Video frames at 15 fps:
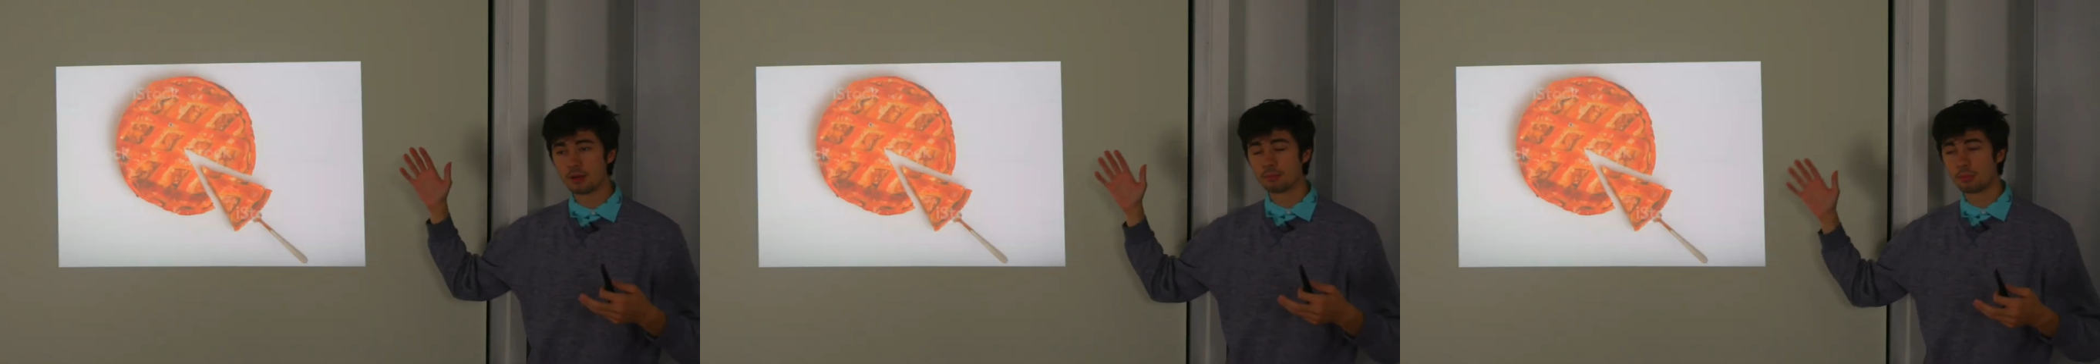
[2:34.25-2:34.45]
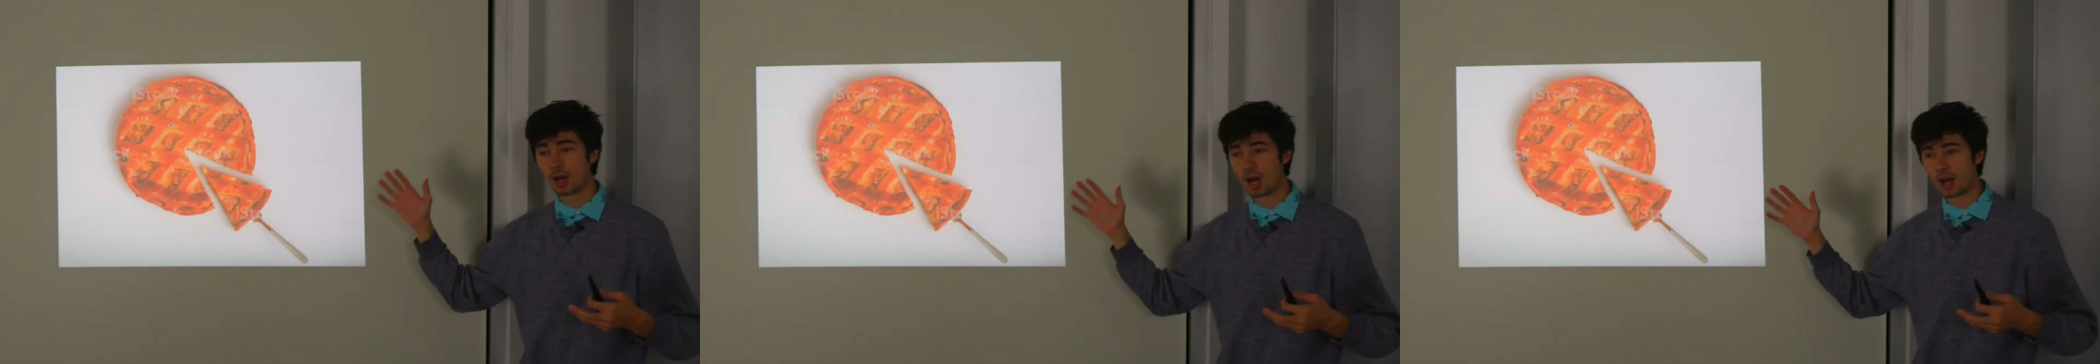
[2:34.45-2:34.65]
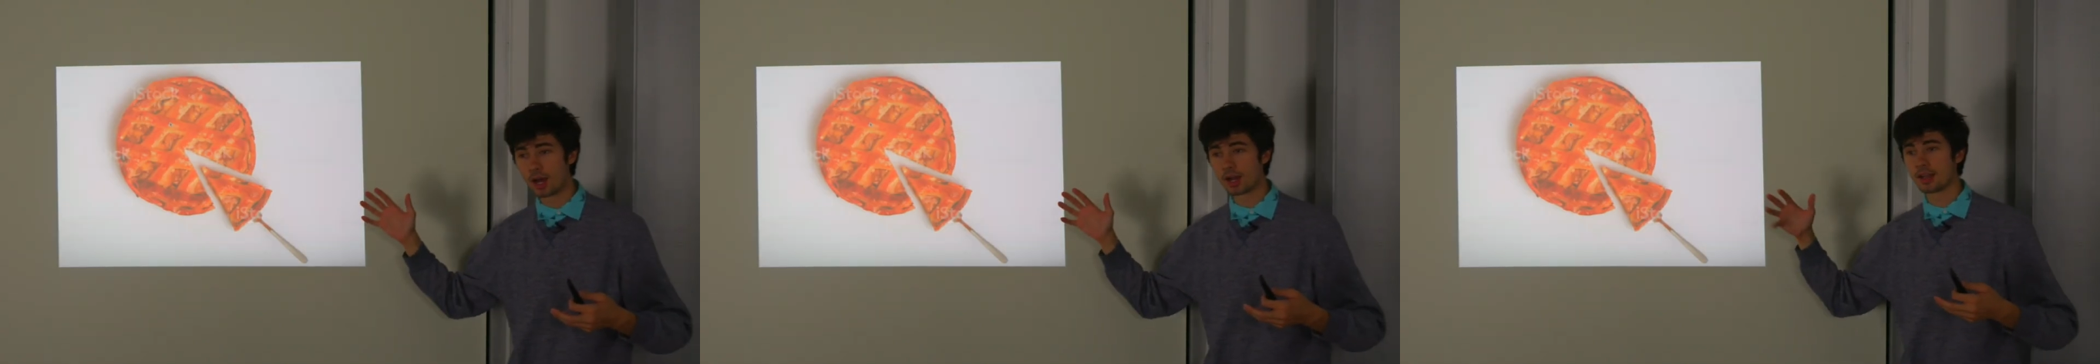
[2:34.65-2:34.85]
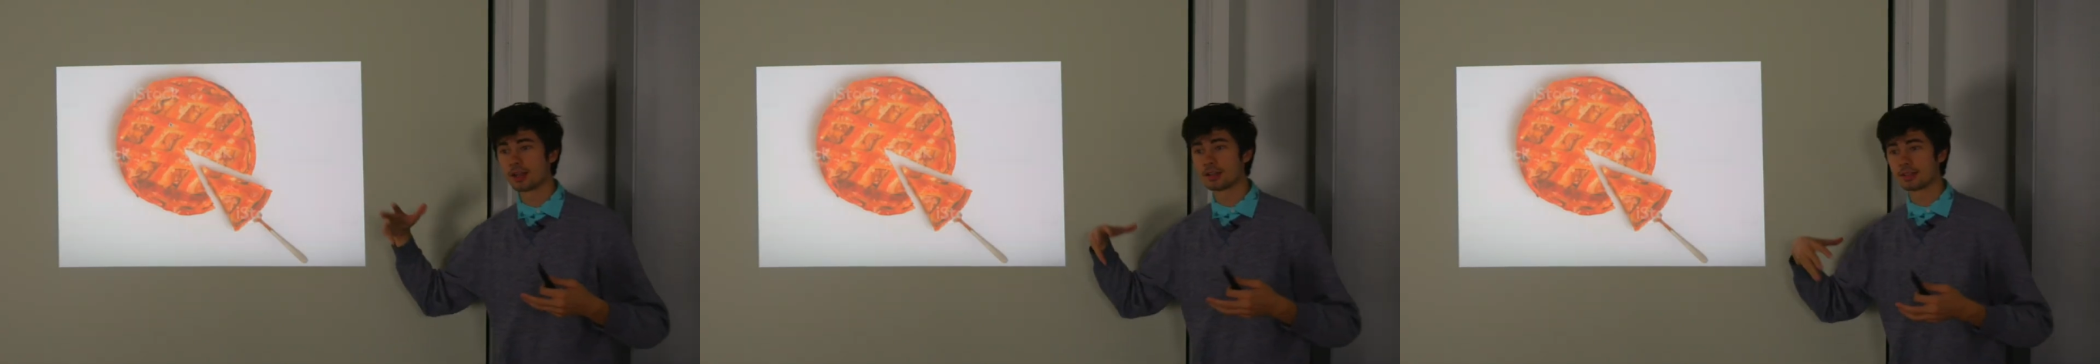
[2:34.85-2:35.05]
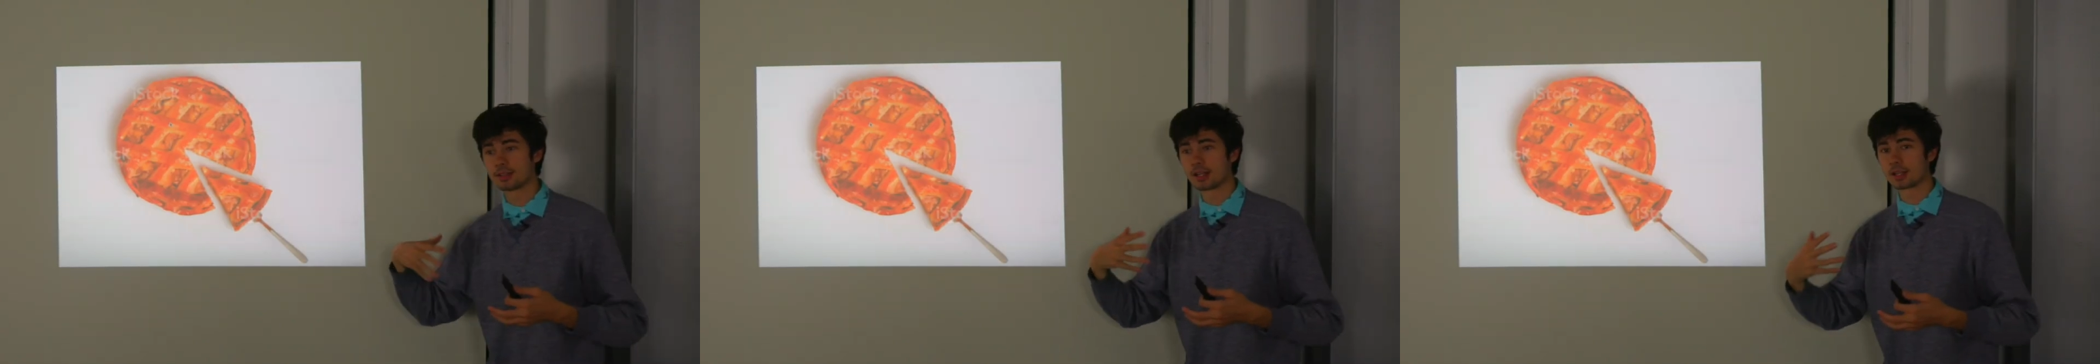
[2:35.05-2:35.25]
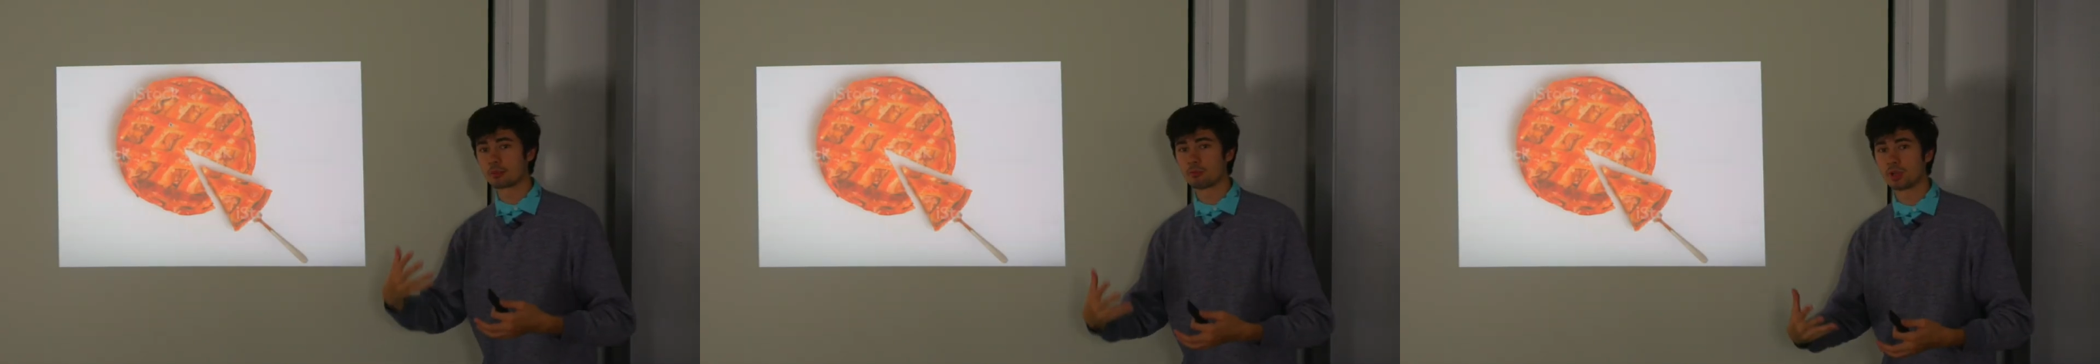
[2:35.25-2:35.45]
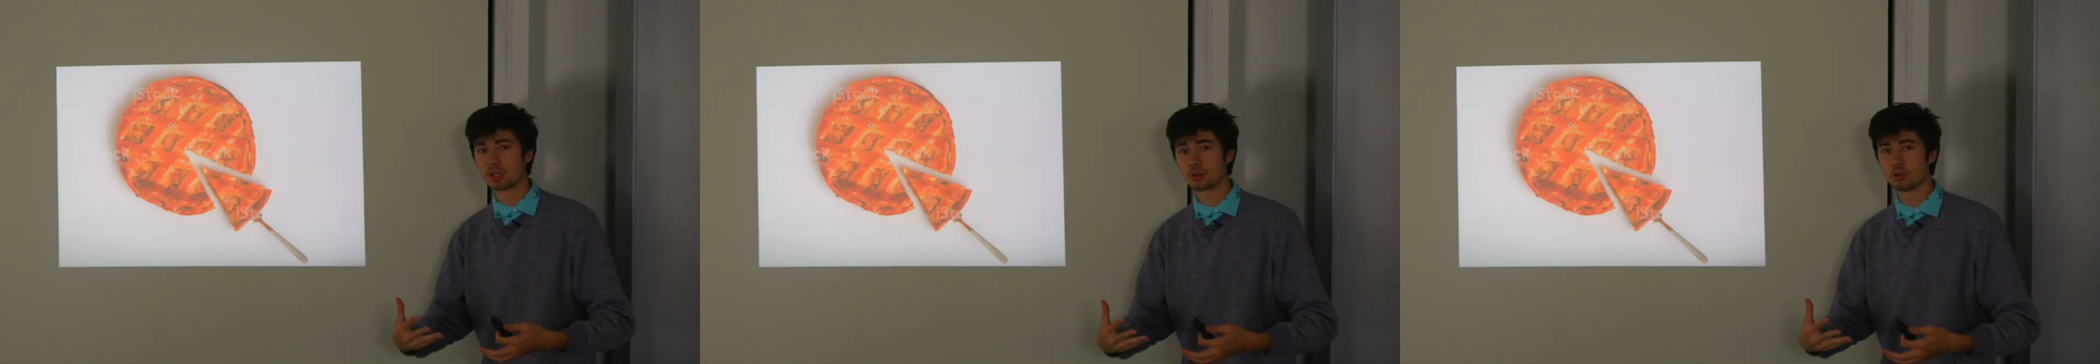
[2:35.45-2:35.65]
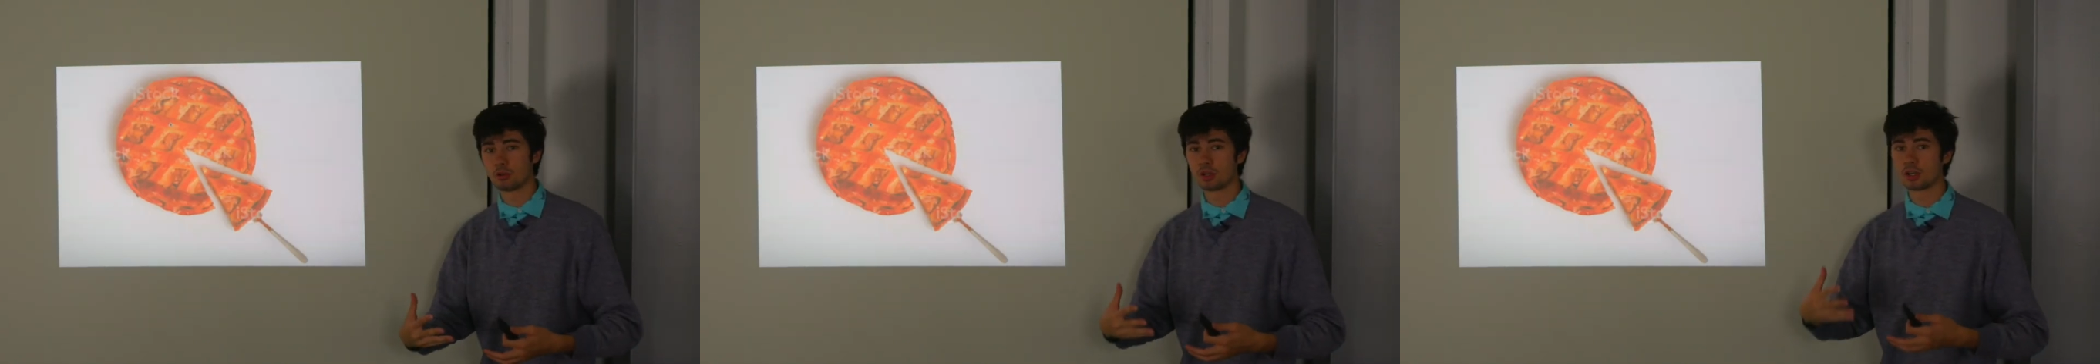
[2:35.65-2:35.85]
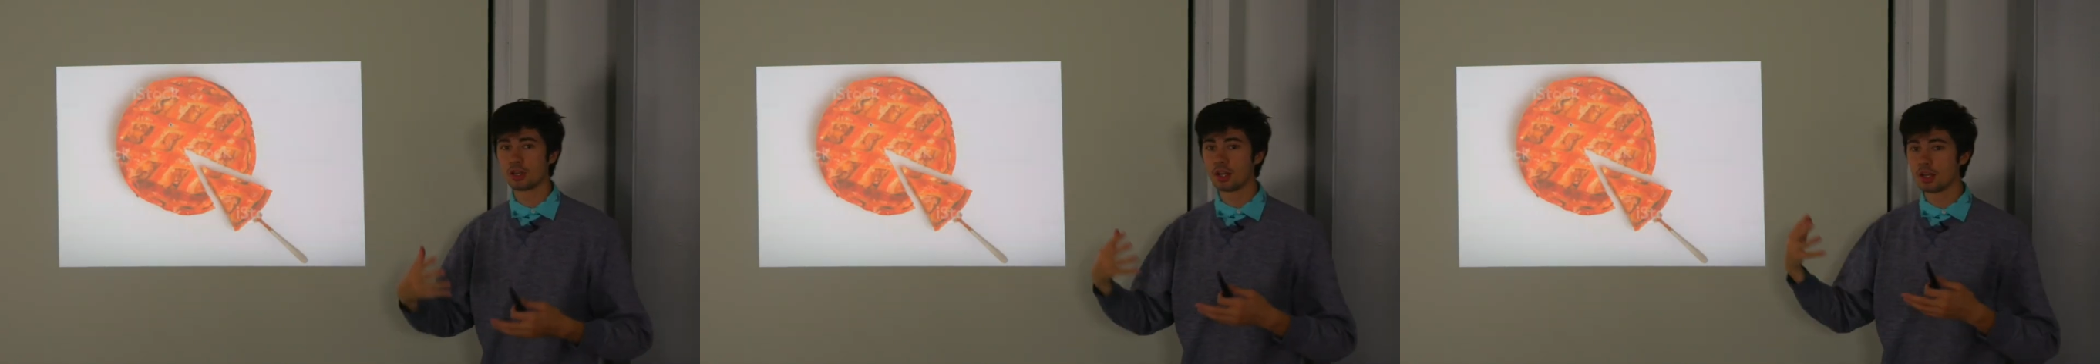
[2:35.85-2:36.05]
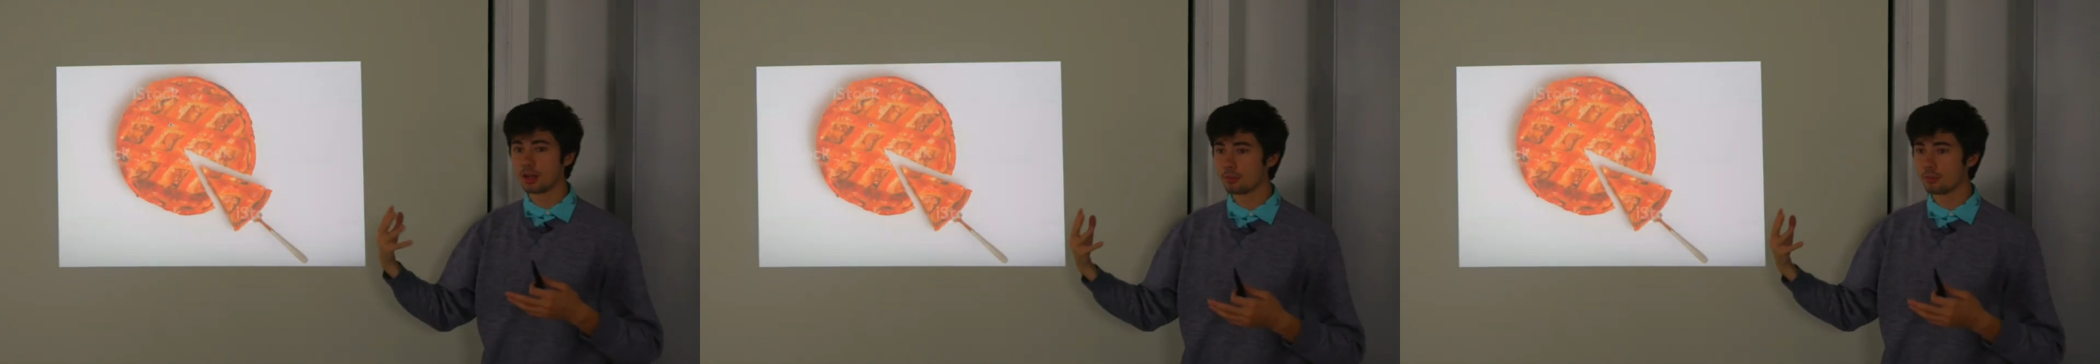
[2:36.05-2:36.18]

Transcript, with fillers: Pie is like Bitcoin.